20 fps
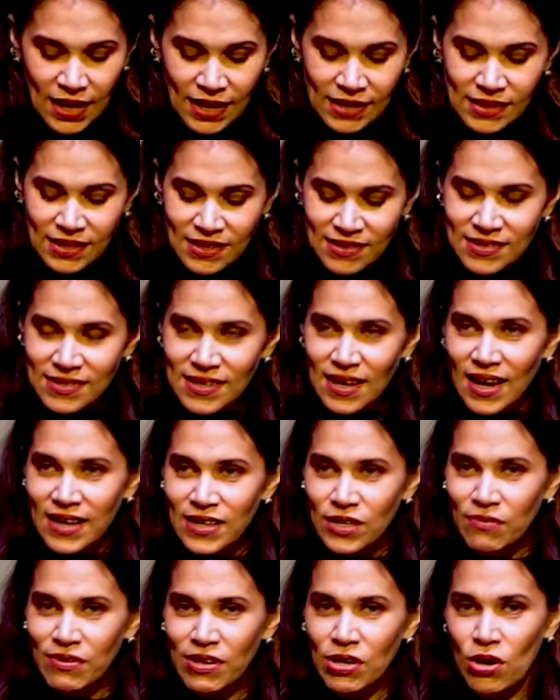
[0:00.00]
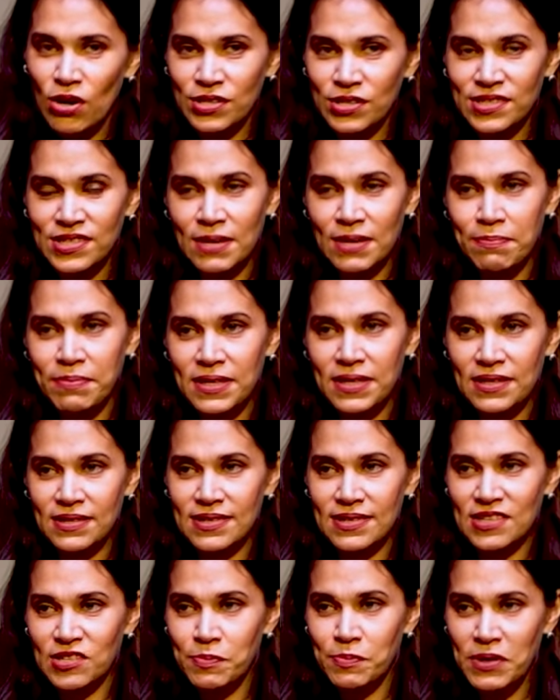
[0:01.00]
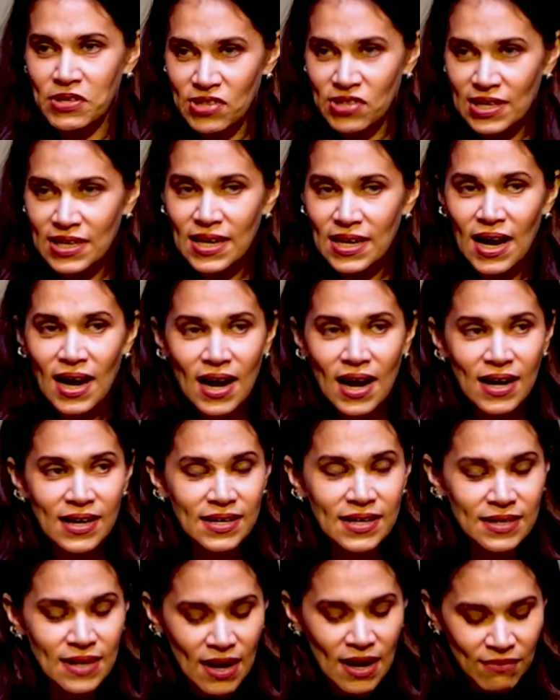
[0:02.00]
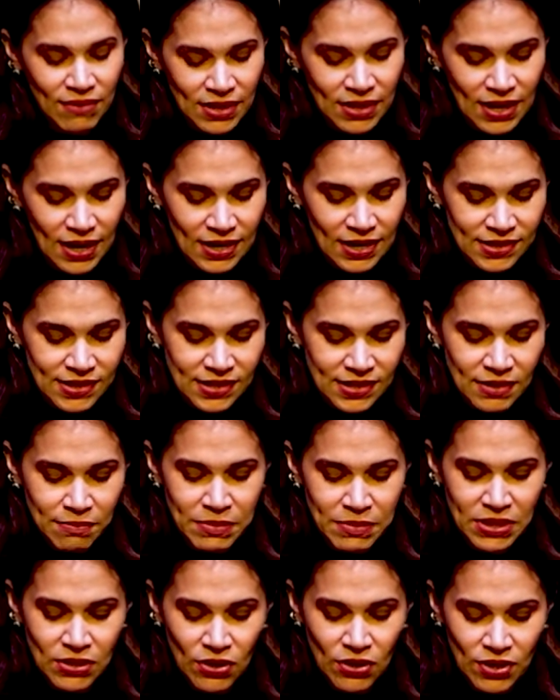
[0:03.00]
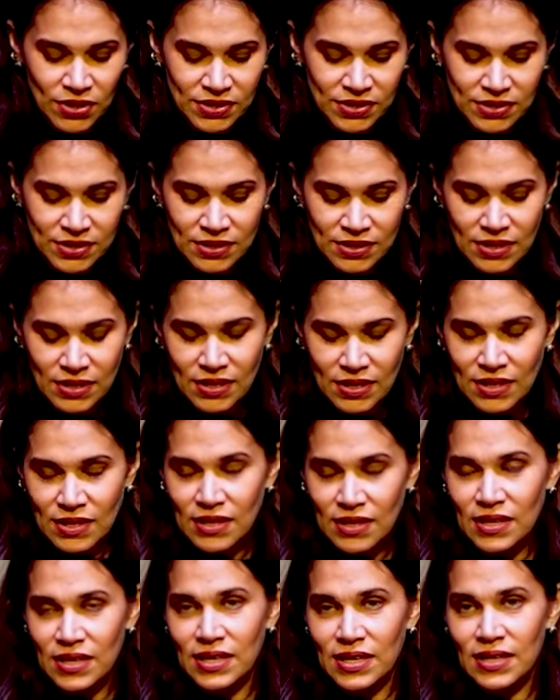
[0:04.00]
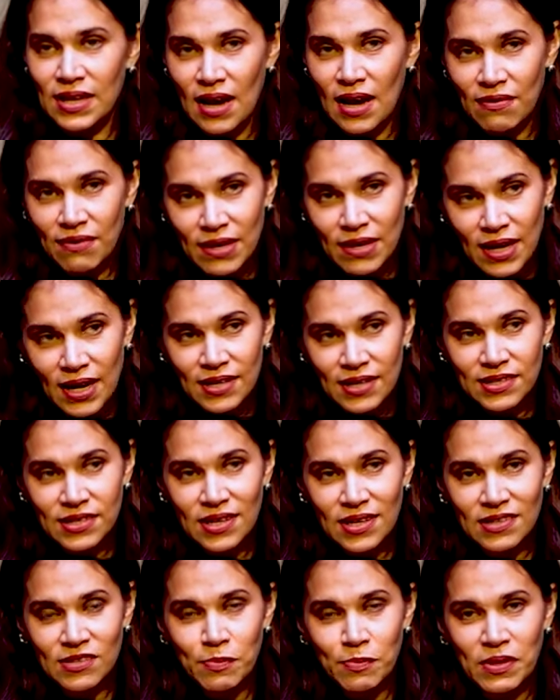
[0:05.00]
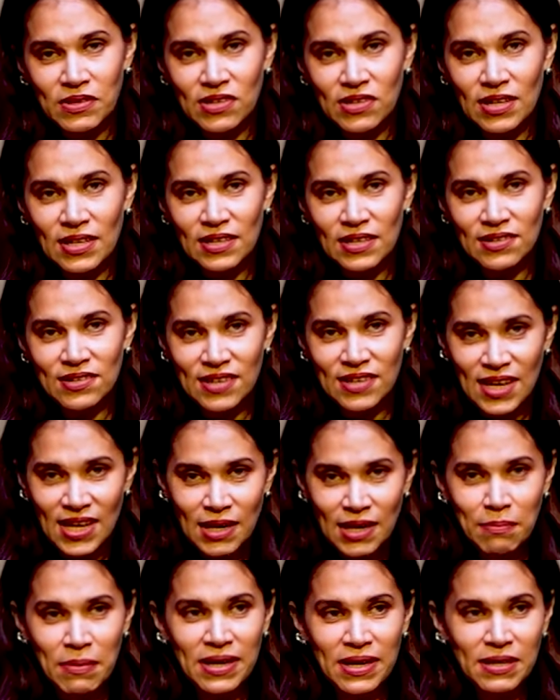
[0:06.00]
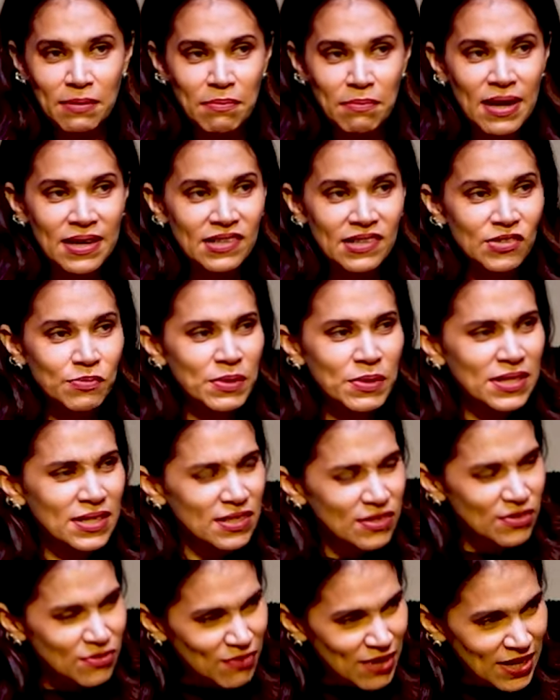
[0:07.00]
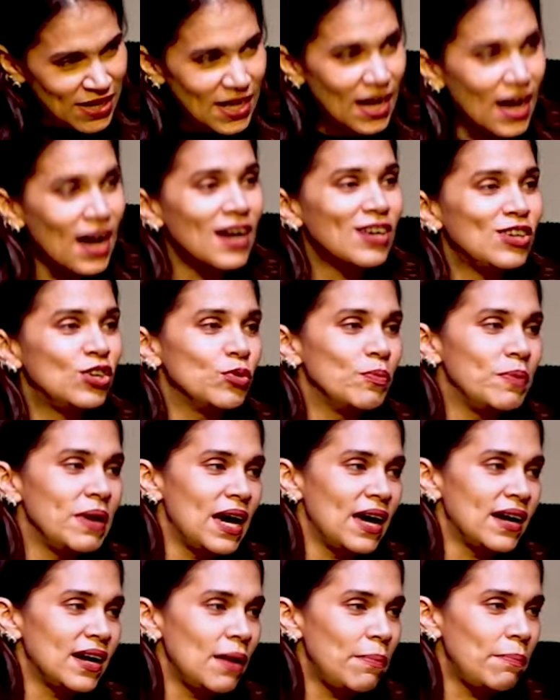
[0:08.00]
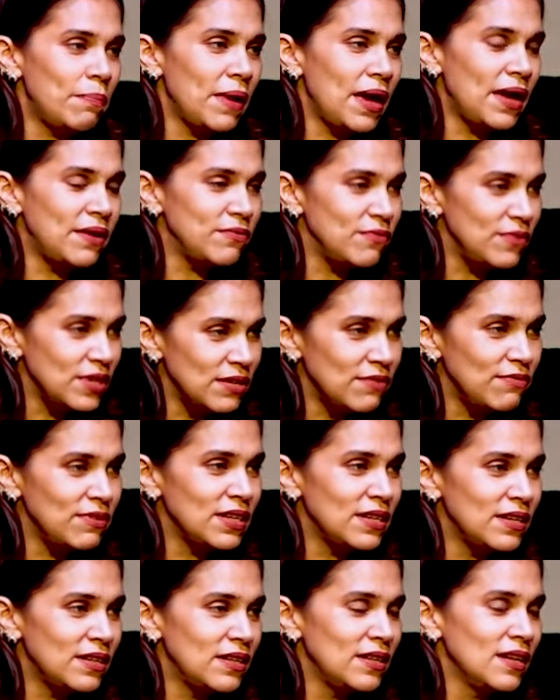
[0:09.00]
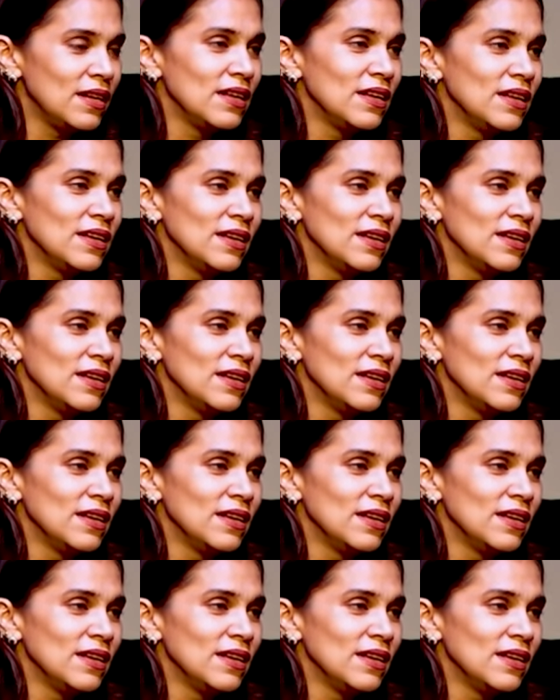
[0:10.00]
And this kind of a concept is especially hard in our culture, because in our culture especially, shame and embarrassment is very hard to bear up, and we will